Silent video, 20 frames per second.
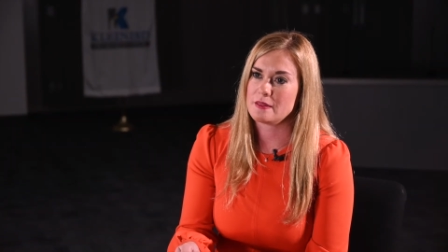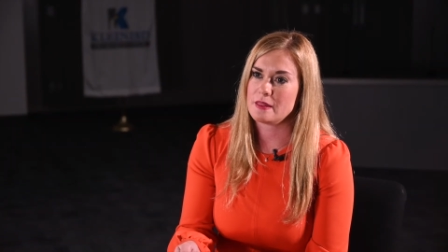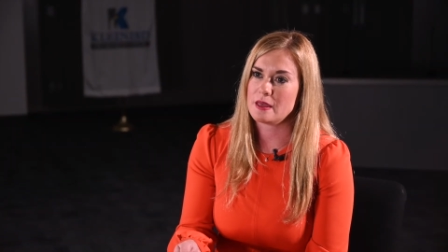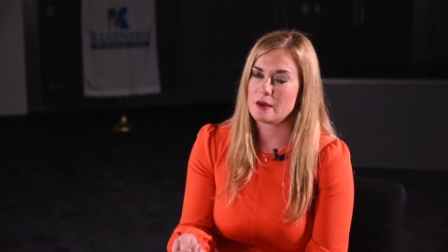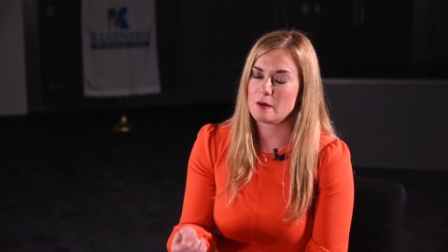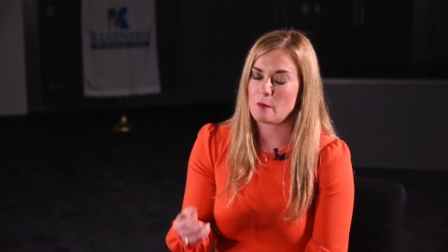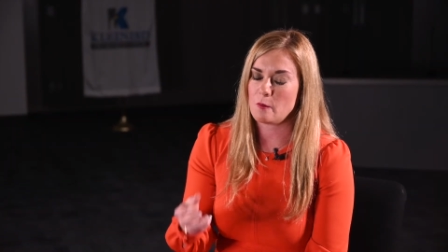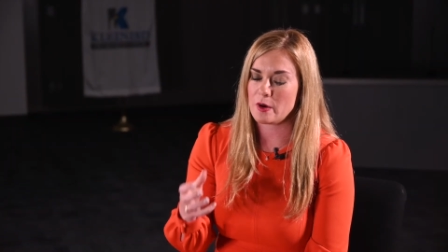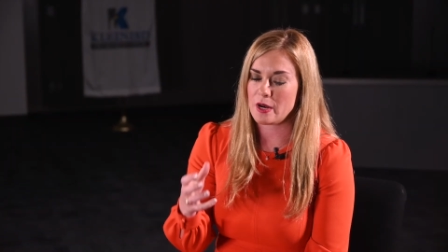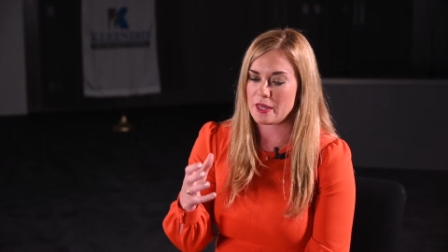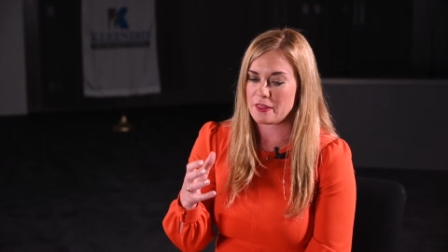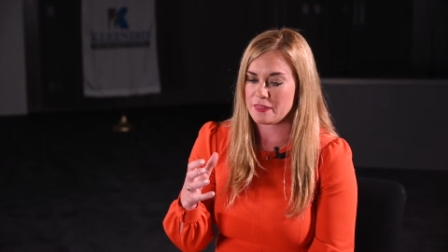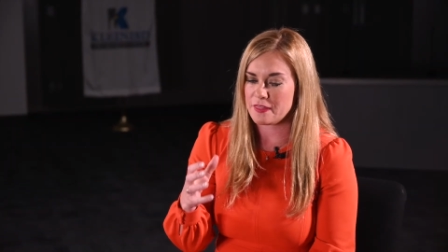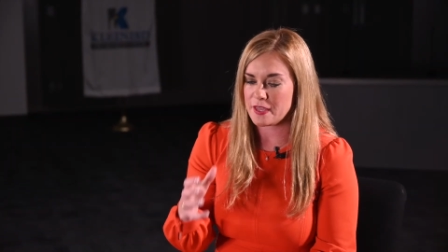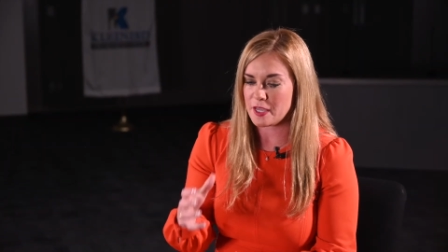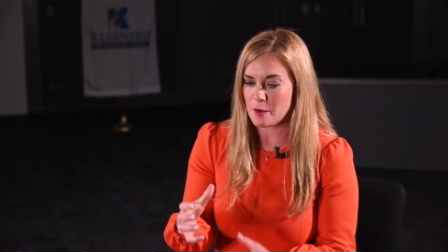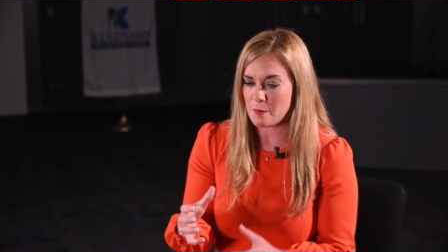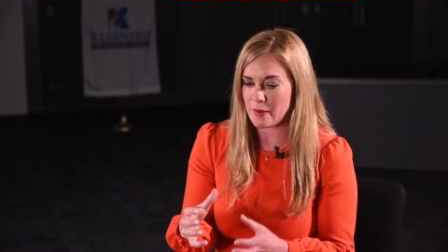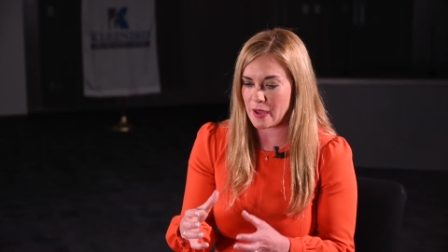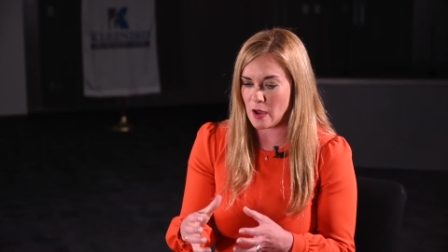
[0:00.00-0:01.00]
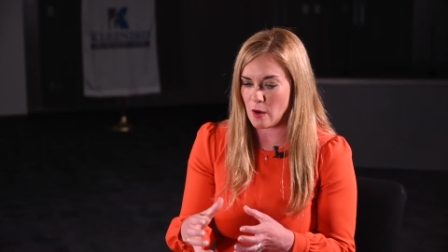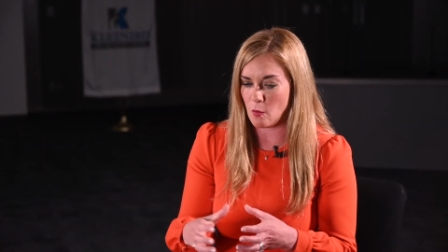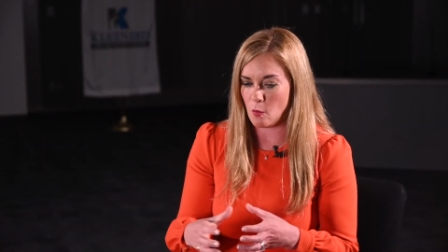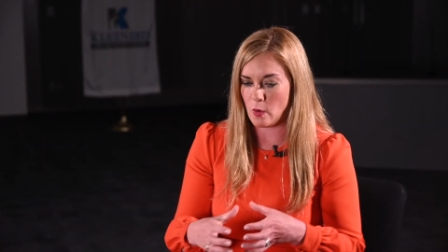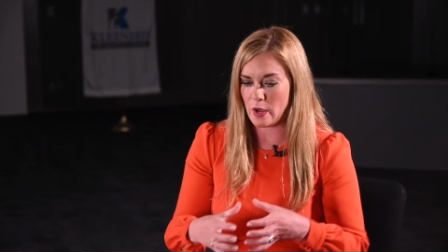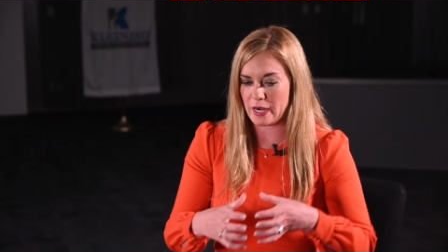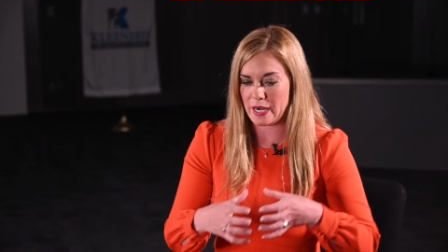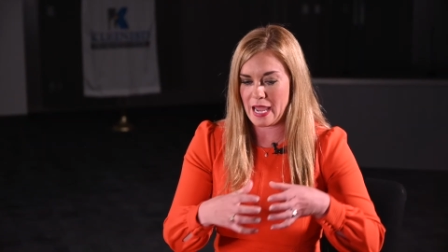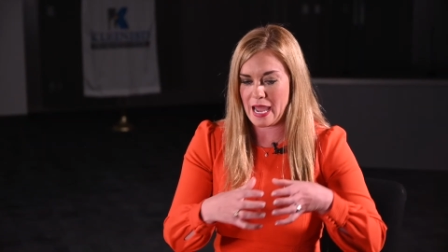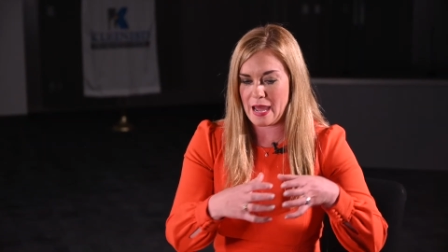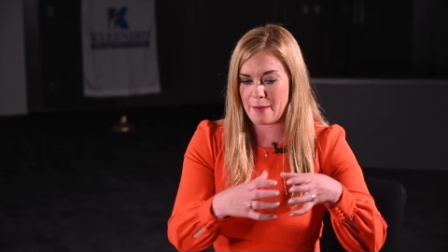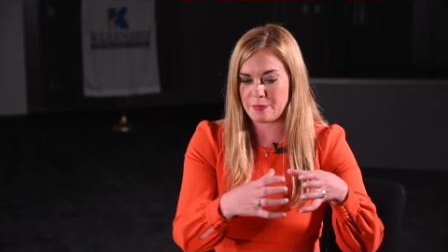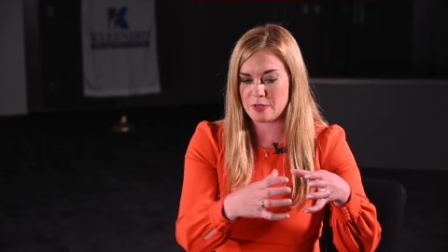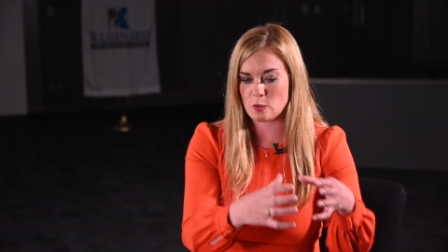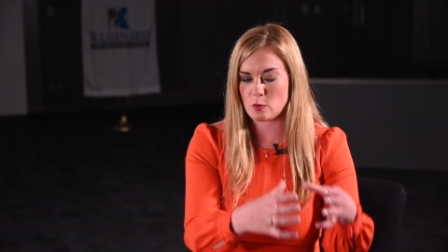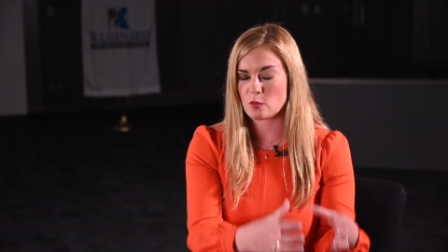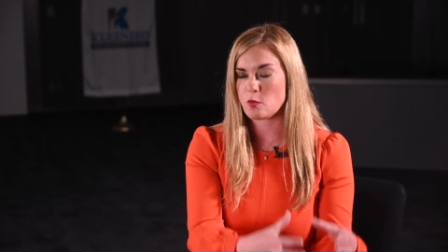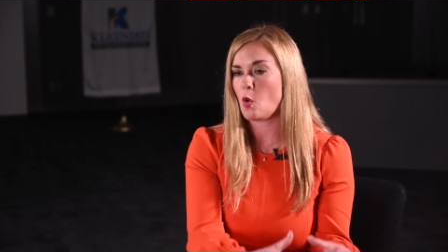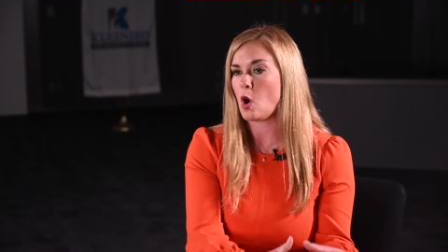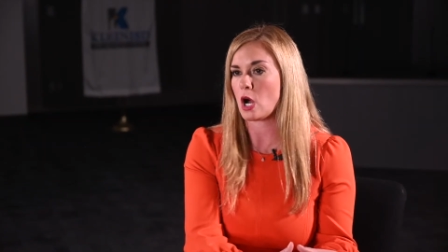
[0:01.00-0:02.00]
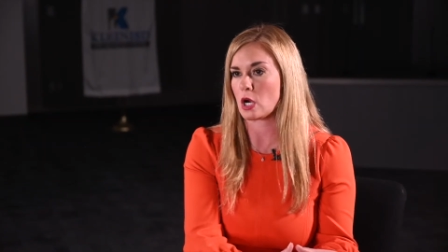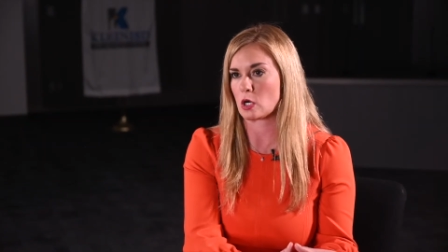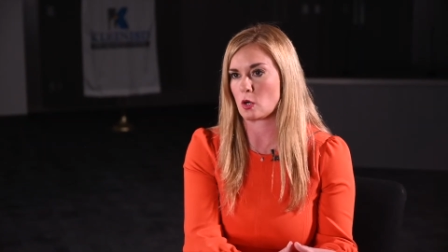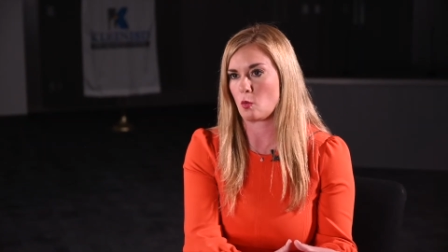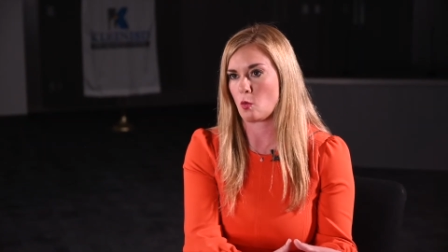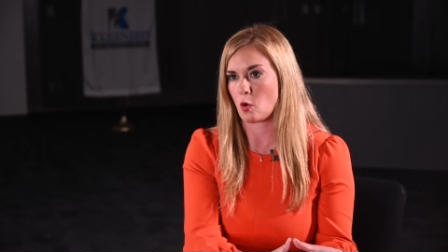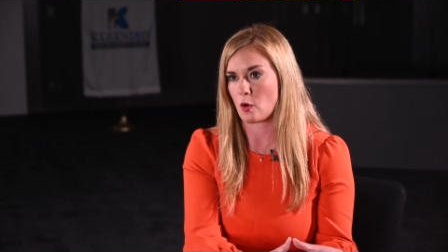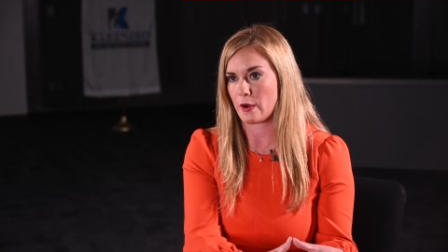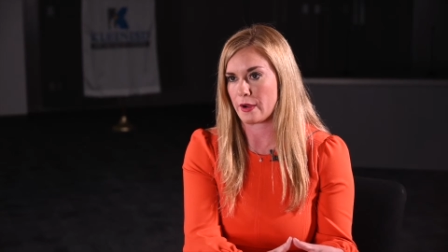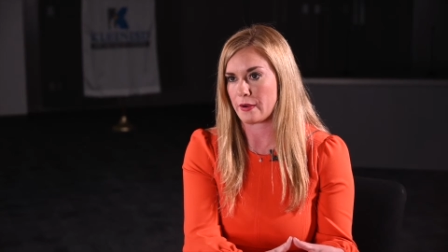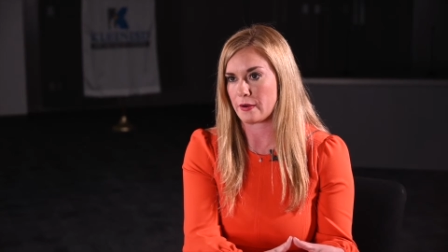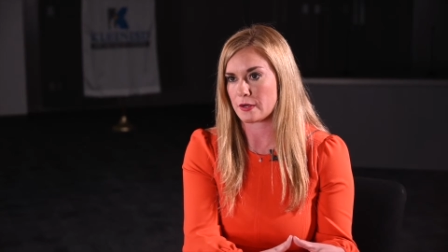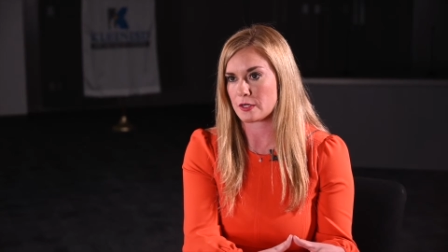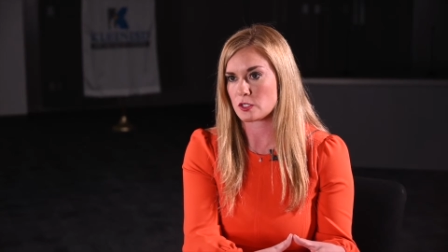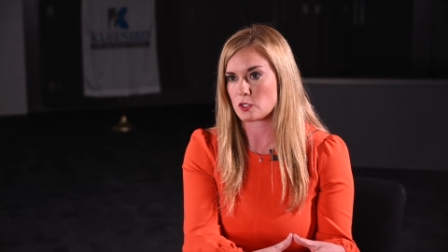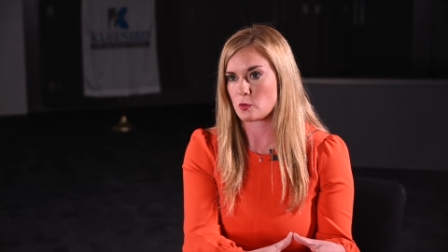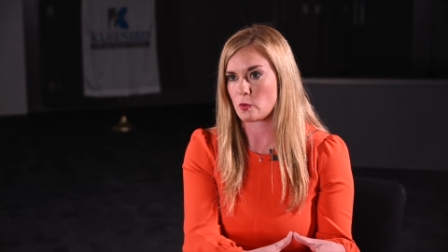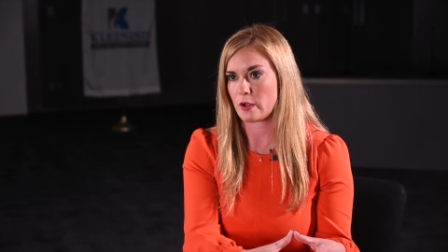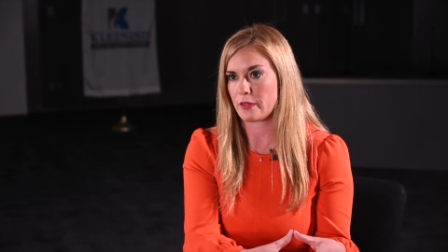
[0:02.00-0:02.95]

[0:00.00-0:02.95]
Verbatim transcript: And then when I think about what happened with Water Warriors,